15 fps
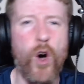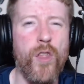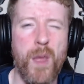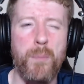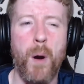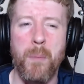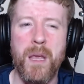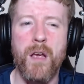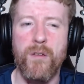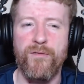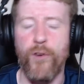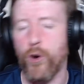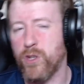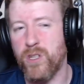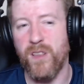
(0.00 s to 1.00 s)
No, they're probably
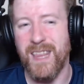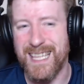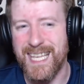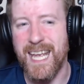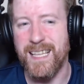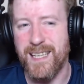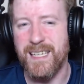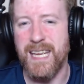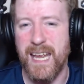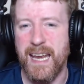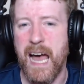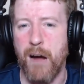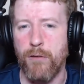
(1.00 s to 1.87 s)
focused on the day-to-day